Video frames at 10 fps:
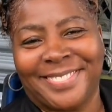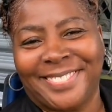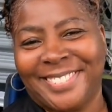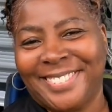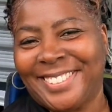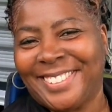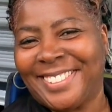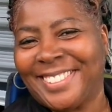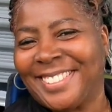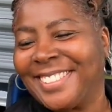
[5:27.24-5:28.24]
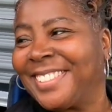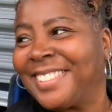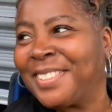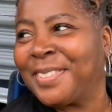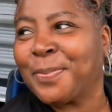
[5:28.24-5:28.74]

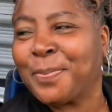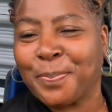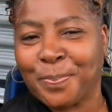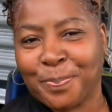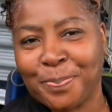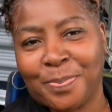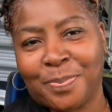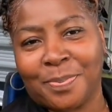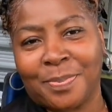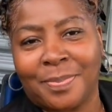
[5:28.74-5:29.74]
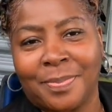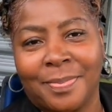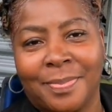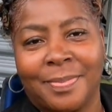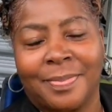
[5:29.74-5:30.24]

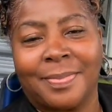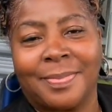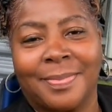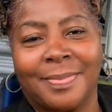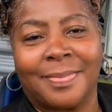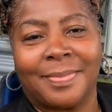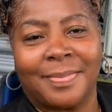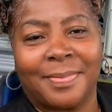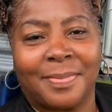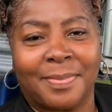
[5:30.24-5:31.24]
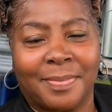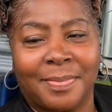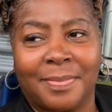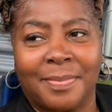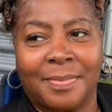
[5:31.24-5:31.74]

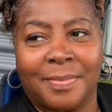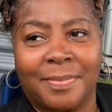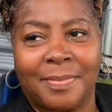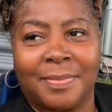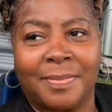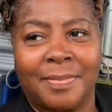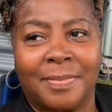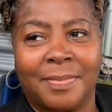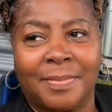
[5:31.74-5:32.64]
This person isn't speaking.